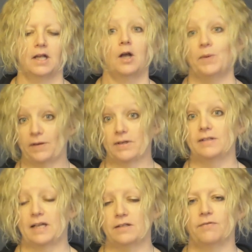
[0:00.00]
And we have to
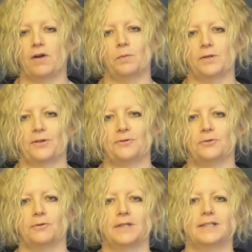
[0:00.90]
identify one of those
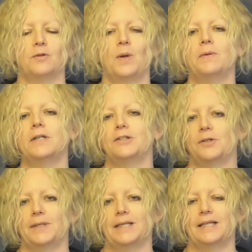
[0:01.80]
stories. And the way we're going to
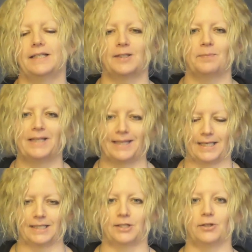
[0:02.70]
do it is simply
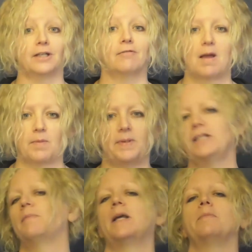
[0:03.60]
this. You're going to grab a
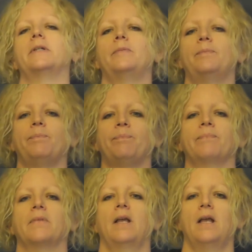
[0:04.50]
piece of paper,
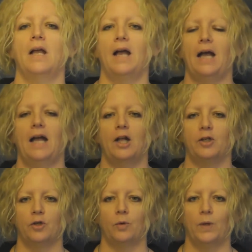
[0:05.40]

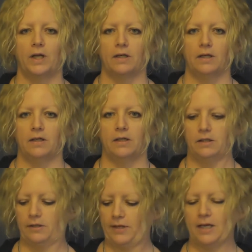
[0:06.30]
and we're going to
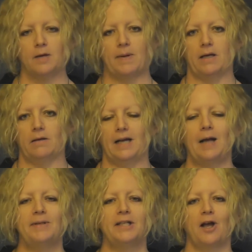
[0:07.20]
think about
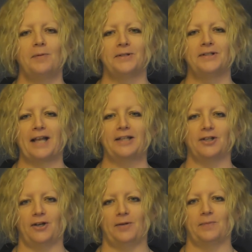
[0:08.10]
happy times and sad
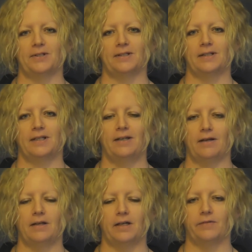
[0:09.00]
times in
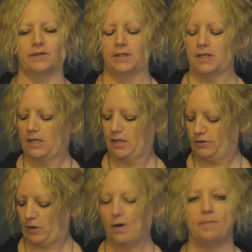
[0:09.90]
our lives.
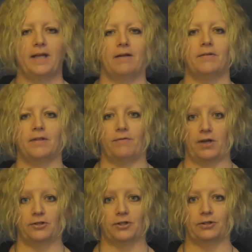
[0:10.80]
So up here on the
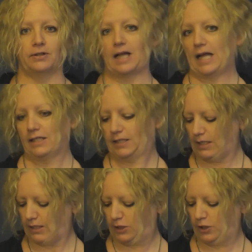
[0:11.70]
vertical
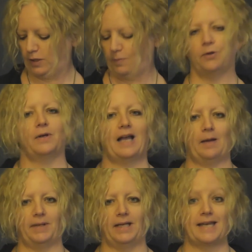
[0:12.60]
axis, you're going to put
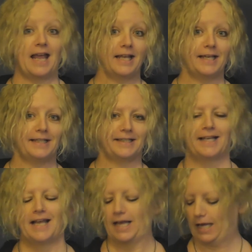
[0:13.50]
happy days,
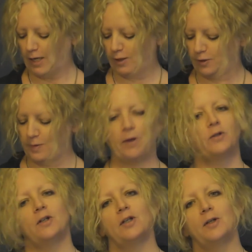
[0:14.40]
and at the
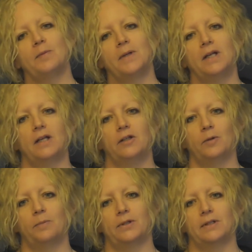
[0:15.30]
bottom,
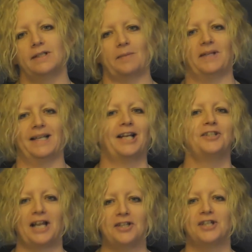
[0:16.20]
you'll put something like
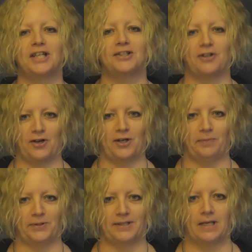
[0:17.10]
challenging
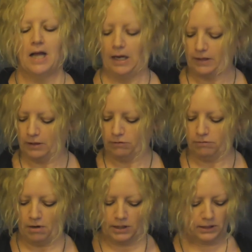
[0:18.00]
times. And then
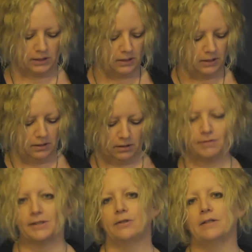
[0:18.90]
across the
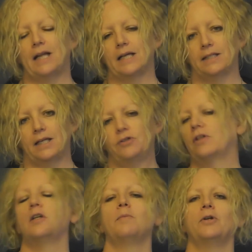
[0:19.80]
horizontal axis, you're
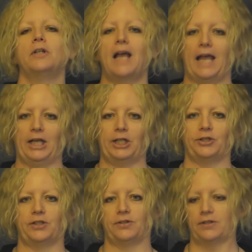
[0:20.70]
going to put your
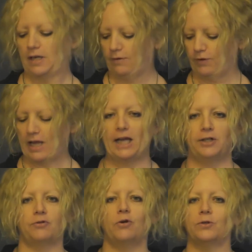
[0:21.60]
ages,
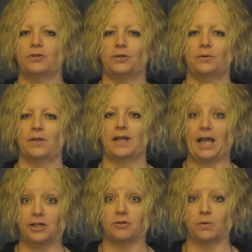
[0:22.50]
age 0 to the
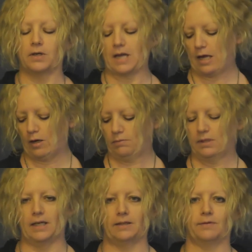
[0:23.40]
age you are now,
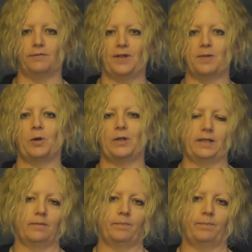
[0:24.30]
and fit them all in.